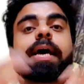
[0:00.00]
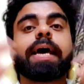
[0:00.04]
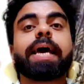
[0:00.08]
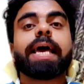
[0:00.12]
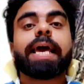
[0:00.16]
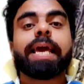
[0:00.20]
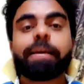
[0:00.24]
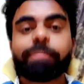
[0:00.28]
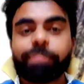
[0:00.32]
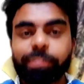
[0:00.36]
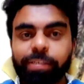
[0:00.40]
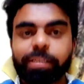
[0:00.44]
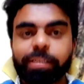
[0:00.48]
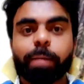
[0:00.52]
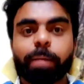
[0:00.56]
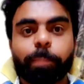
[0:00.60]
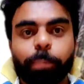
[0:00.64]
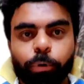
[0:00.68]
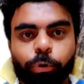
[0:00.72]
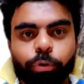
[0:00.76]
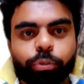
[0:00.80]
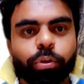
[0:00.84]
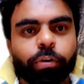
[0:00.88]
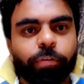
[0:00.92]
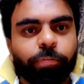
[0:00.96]
If
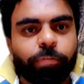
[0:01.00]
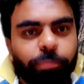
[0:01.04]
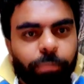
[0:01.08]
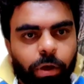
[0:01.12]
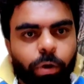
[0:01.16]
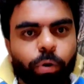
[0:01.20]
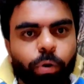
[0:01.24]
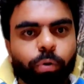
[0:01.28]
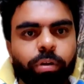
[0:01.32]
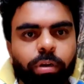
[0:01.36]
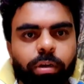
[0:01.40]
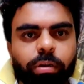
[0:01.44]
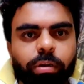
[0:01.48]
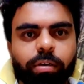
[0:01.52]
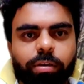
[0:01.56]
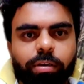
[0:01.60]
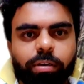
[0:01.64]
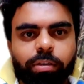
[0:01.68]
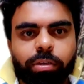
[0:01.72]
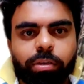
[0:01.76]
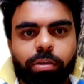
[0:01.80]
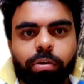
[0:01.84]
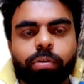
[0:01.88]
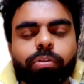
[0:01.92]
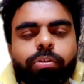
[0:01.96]
suppose you're found,
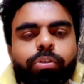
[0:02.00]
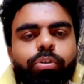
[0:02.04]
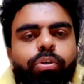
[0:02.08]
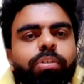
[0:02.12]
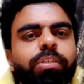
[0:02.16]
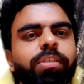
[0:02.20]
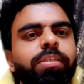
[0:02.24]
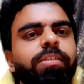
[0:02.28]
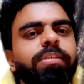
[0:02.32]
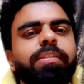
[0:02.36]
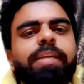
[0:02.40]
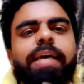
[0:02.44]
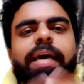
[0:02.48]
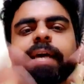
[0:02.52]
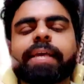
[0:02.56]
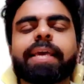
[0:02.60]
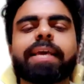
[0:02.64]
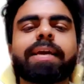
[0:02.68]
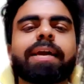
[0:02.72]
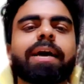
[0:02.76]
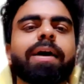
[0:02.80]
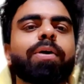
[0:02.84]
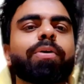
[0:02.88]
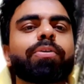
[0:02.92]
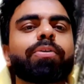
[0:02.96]
you're just
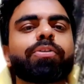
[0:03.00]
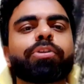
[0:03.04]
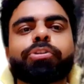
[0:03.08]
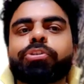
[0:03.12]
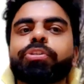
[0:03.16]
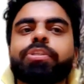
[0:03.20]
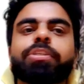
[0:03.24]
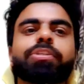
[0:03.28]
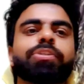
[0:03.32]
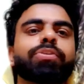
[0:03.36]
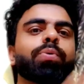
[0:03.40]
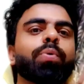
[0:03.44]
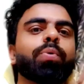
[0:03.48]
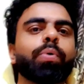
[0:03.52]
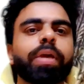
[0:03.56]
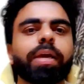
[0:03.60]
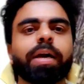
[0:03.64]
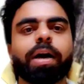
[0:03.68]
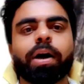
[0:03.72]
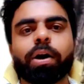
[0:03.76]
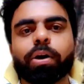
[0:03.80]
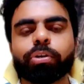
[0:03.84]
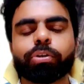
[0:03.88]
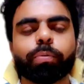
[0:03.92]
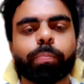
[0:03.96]
hanging out or you're just going
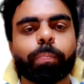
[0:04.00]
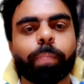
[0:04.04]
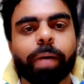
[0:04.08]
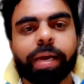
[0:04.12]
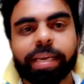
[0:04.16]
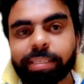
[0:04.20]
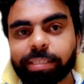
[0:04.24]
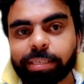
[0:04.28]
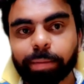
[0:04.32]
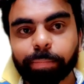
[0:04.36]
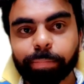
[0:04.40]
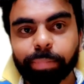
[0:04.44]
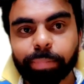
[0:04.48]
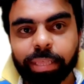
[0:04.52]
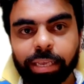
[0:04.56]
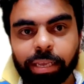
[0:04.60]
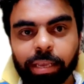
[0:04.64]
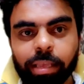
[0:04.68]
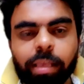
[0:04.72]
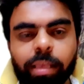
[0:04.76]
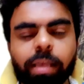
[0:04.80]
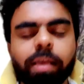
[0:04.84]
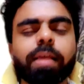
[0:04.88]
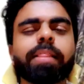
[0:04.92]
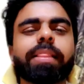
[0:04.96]
out to buy something,
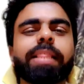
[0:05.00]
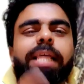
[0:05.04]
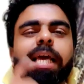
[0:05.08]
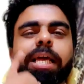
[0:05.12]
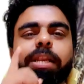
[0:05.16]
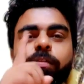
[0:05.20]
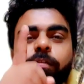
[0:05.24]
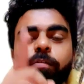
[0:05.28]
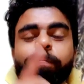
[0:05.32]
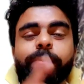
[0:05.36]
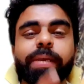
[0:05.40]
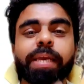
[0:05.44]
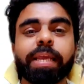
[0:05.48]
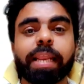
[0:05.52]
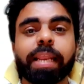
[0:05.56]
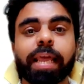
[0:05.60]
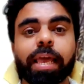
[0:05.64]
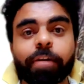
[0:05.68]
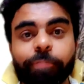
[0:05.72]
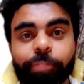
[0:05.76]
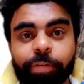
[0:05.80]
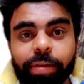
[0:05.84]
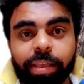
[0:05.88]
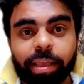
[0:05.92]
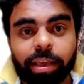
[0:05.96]
there will be an
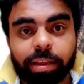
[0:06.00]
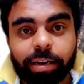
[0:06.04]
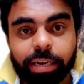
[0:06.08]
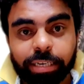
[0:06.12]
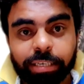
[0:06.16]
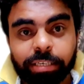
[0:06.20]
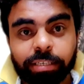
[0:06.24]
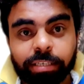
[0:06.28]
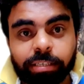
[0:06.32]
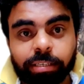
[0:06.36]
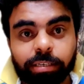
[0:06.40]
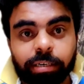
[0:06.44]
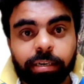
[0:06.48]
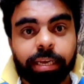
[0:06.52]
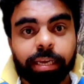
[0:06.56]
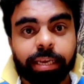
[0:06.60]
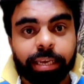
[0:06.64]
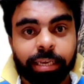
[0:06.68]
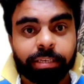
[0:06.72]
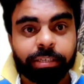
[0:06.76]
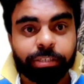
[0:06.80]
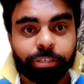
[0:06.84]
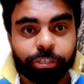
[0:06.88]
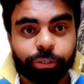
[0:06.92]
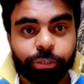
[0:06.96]
FIR registered
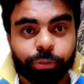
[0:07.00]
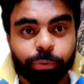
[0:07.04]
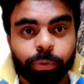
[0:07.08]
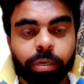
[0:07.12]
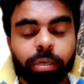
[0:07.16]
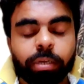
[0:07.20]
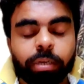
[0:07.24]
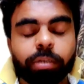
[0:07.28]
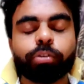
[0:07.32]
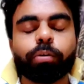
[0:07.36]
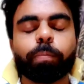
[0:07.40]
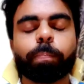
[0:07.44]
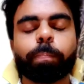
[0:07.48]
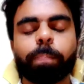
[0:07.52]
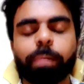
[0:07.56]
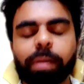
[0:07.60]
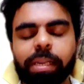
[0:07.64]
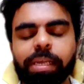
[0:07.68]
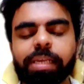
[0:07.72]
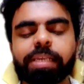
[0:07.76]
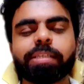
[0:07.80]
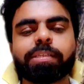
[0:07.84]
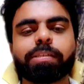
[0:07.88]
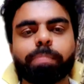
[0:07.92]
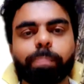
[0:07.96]
against you. So
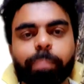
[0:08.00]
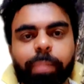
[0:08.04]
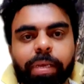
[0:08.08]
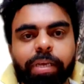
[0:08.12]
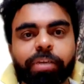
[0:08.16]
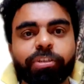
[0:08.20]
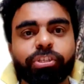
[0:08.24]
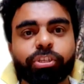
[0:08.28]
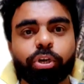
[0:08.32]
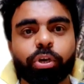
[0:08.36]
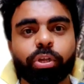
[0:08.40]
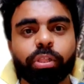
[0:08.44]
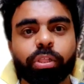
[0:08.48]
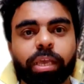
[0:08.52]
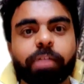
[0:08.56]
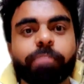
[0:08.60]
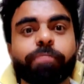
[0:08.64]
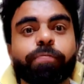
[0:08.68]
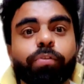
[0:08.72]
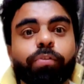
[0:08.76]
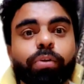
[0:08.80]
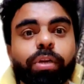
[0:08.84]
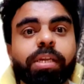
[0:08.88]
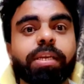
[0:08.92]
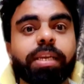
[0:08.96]
please make sure that
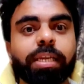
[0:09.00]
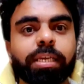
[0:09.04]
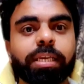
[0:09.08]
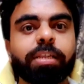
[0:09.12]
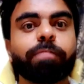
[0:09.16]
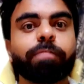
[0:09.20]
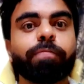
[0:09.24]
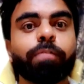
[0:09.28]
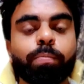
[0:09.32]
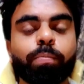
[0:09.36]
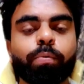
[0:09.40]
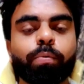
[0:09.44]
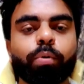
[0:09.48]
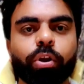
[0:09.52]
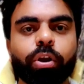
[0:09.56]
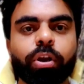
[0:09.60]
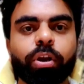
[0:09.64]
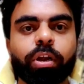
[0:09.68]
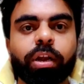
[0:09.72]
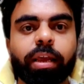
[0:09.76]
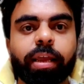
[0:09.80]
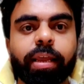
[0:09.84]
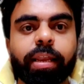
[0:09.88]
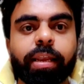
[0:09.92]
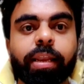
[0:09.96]
14 days of home
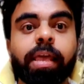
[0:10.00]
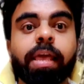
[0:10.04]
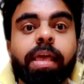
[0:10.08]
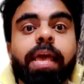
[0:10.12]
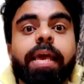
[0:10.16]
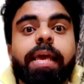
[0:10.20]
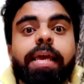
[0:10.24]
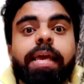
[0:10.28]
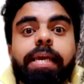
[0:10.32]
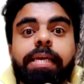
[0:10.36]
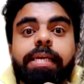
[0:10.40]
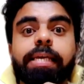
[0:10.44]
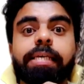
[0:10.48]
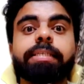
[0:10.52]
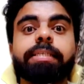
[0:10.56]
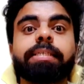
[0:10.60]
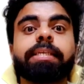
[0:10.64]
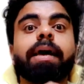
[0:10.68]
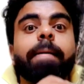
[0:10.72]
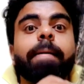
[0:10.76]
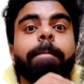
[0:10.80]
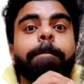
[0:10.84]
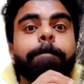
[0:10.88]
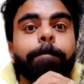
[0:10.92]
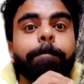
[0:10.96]
quarantine is
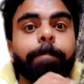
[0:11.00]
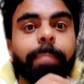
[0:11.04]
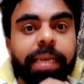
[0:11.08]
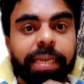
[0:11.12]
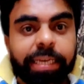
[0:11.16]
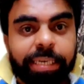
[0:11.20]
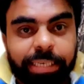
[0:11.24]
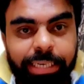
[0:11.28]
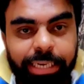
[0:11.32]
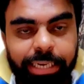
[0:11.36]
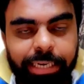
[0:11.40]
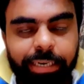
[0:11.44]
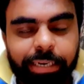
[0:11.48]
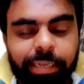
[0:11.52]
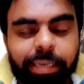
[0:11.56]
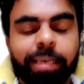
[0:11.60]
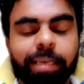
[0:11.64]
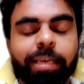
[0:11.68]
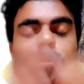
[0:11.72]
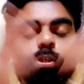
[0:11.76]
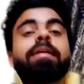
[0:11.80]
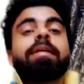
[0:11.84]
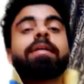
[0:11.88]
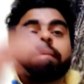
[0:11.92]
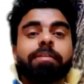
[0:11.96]
maintained.
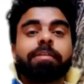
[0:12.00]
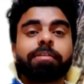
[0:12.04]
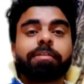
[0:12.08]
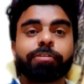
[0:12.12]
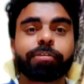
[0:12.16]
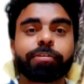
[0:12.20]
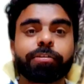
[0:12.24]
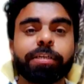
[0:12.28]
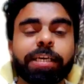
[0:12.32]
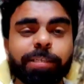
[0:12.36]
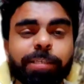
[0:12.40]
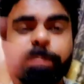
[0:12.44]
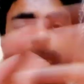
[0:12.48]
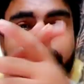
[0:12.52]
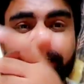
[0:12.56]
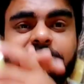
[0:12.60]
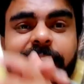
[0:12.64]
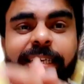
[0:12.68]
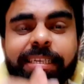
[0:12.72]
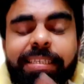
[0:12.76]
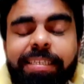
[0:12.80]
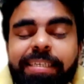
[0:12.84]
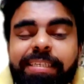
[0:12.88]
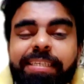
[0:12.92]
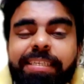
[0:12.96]
So trust me
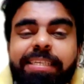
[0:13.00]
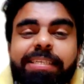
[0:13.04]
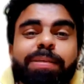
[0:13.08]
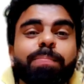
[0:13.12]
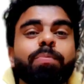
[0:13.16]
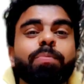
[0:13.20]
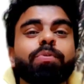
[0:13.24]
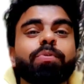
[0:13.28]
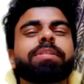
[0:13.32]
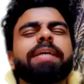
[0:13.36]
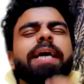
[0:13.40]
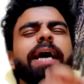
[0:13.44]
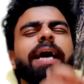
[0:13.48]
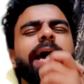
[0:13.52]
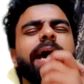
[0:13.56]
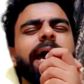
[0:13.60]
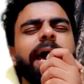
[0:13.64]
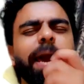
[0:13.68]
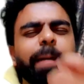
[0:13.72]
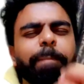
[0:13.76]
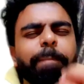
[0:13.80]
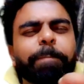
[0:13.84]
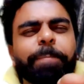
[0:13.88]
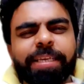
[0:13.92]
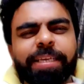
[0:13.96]
guys, this is the most
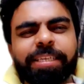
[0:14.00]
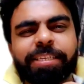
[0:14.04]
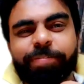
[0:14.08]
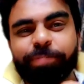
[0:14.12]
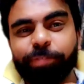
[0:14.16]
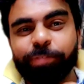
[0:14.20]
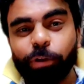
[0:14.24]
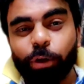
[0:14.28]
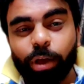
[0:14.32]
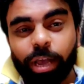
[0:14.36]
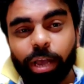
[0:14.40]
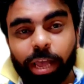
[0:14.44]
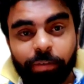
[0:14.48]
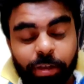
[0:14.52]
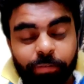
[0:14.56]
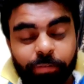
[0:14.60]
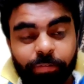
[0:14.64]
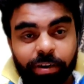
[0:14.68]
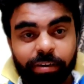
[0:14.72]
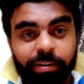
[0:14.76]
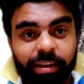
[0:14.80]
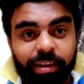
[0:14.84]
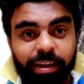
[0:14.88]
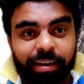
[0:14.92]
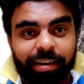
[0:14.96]
happiest vlog I've ever
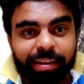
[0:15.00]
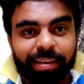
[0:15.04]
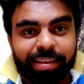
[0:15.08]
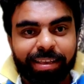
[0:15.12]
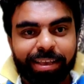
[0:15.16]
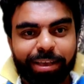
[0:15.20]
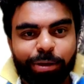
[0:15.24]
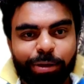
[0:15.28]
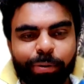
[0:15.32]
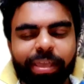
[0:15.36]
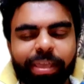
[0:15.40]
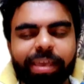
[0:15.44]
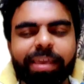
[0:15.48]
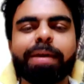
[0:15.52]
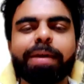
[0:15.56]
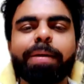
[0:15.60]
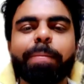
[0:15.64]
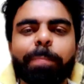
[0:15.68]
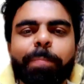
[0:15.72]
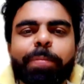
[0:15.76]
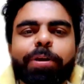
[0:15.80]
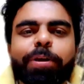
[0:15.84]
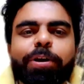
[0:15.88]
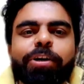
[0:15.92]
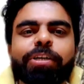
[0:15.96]
done, okay?
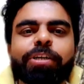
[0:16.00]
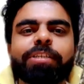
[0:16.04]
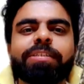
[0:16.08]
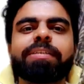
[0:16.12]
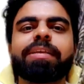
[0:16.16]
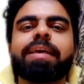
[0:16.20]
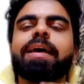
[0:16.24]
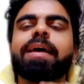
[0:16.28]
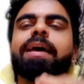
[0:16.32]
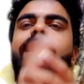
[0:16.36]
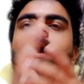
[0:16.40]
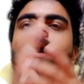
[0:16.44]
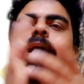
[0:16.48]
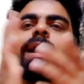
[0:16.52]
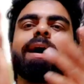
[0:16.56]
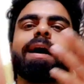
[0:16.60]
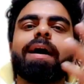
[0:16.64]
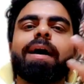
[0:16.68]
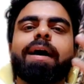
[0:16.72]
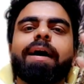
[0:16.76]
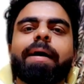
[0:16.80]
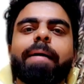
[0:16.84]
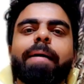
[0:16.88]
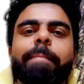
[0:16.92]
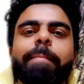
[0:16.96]
Because
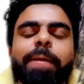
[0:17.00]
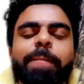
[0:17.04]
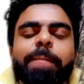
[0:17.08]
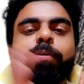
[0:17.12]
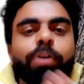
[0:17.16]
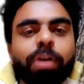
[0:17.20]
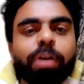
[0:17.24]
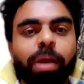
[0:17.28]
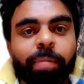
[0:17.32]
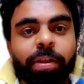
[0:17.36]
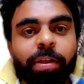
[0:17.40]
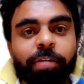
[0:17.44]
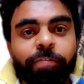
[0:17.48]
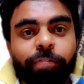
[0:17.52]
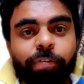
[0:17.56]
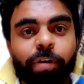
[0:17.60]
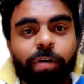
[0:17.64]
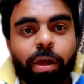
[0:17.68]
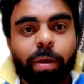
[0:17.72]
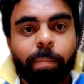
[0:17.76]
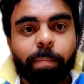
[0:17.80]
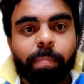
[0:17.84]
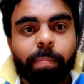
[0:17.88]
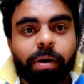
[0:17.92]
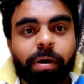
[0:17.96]
people who are coming
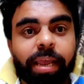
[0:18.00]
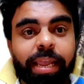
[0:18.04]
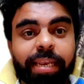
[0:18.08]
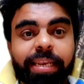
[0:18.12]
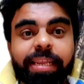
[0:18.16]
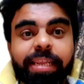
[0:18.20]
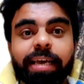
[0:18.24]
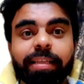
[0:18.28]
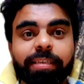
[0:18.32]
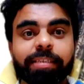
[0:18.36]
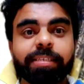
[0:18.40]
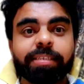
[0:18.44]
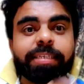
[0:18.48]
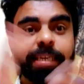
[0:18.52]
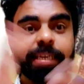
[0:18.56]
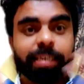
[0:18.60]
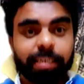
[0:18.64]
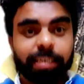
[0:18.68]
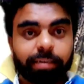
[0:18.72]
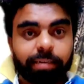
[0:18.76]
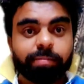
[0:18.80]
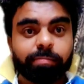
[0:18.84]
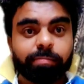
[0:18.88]
from any other state